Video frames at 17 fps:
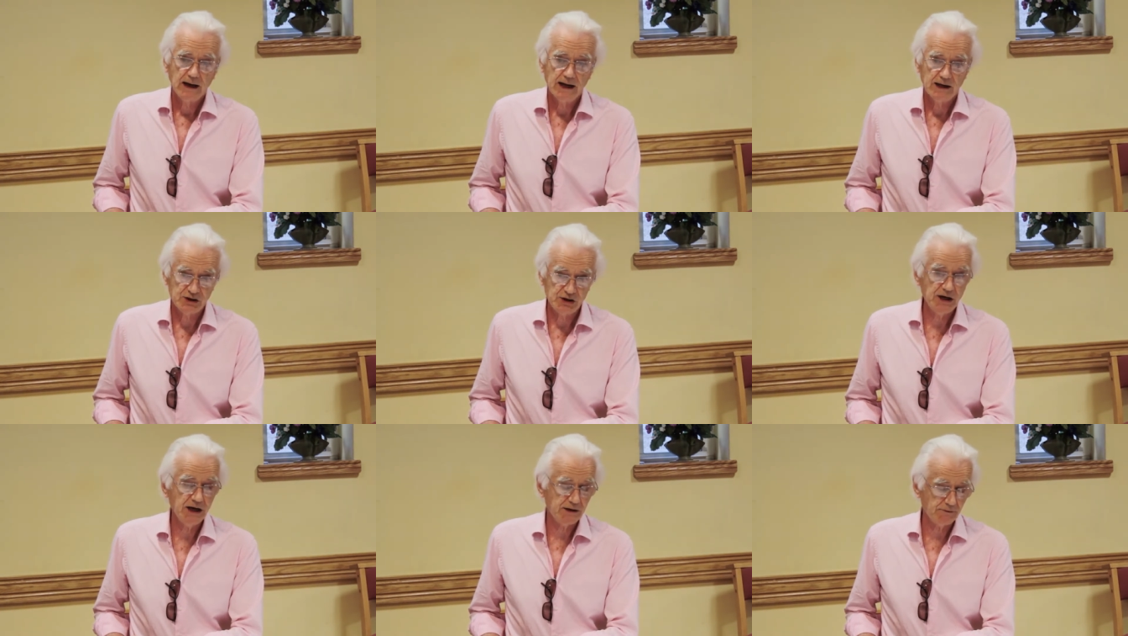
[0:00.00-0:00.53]

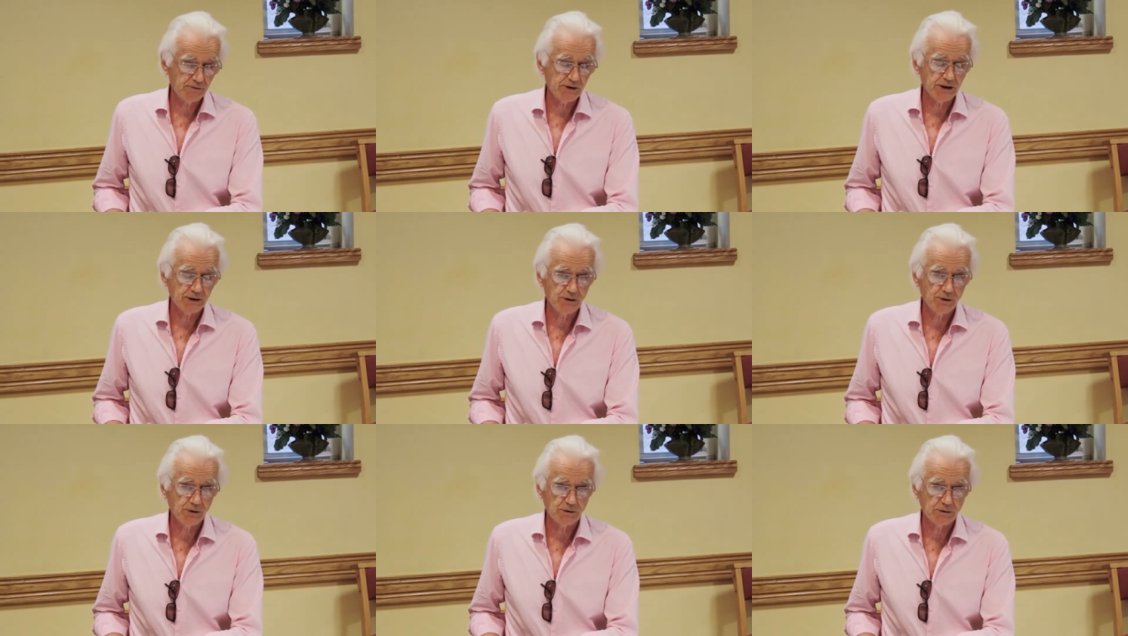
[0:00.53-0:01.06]
And she had a
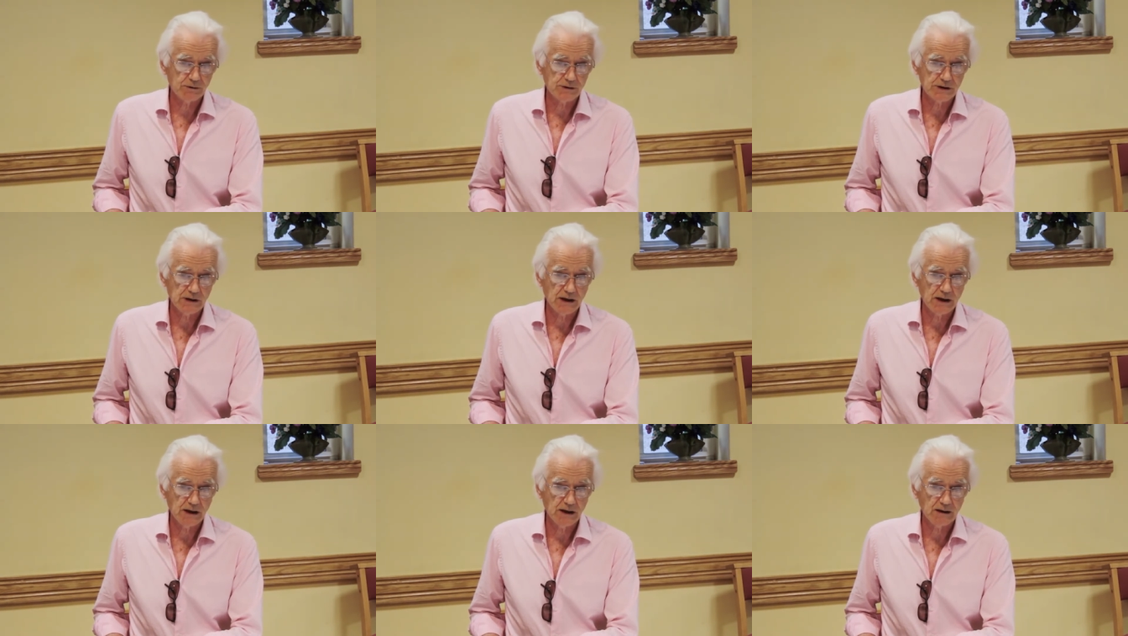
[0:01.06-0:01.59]
friend called
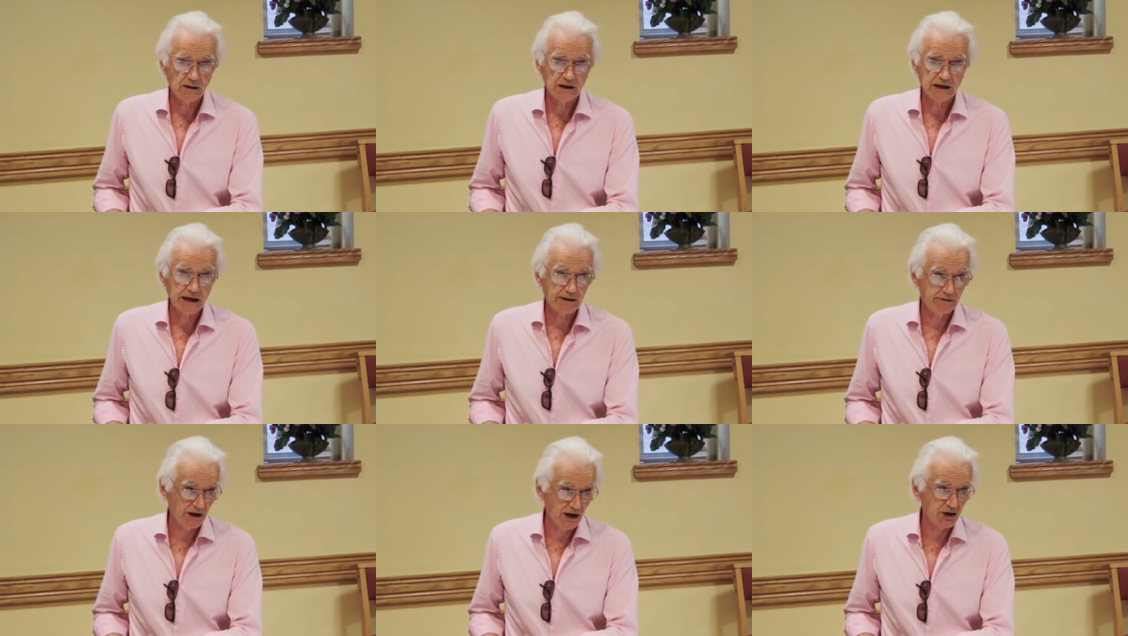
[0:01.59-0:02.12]

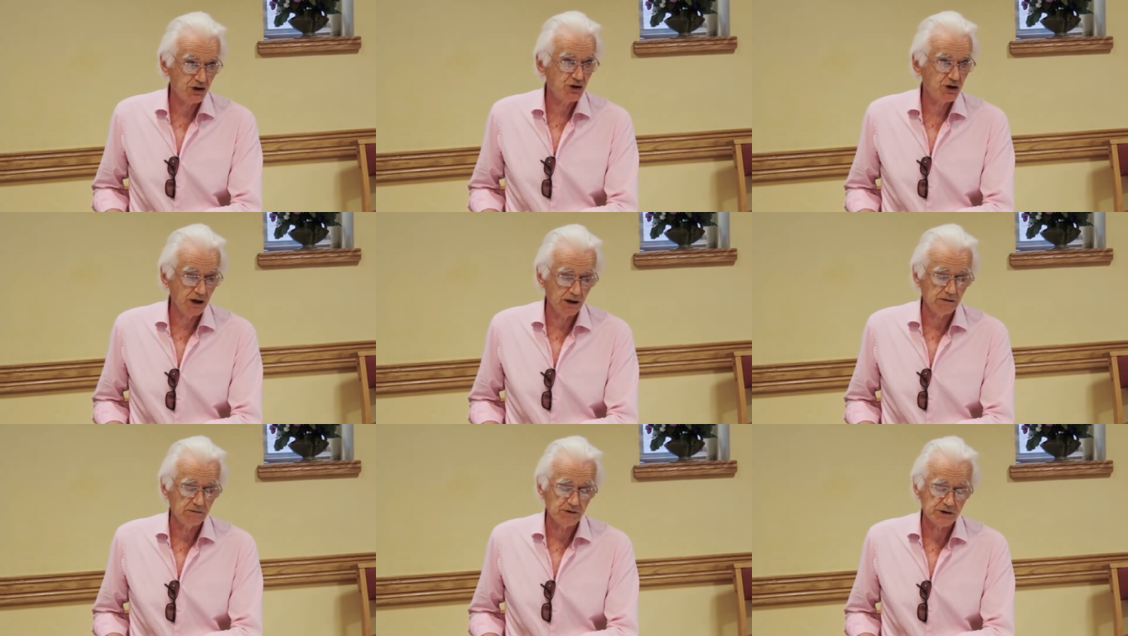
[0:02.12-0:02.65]
Geraint
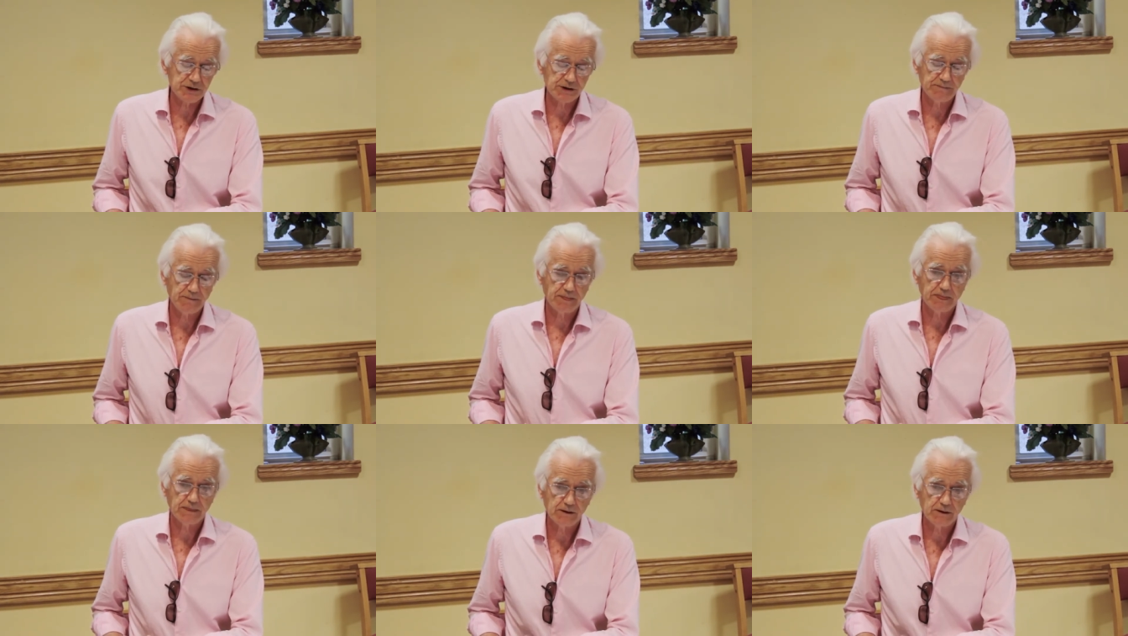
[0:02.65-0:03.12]
Jones,